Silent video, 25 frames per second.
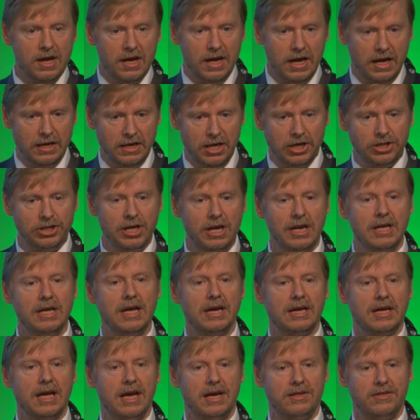Initially a
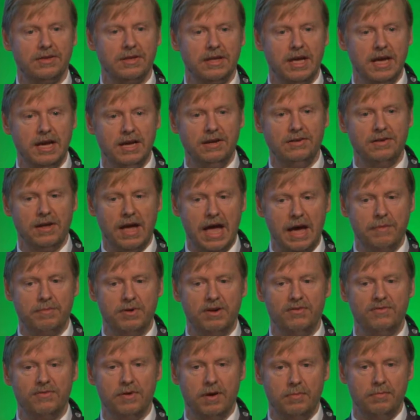cascade
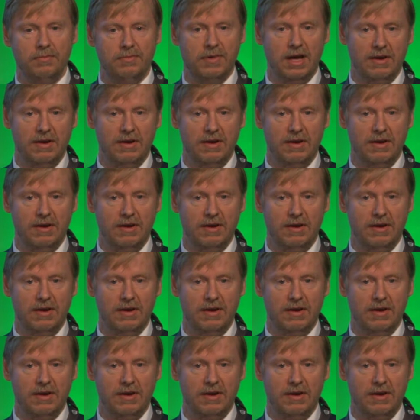happened from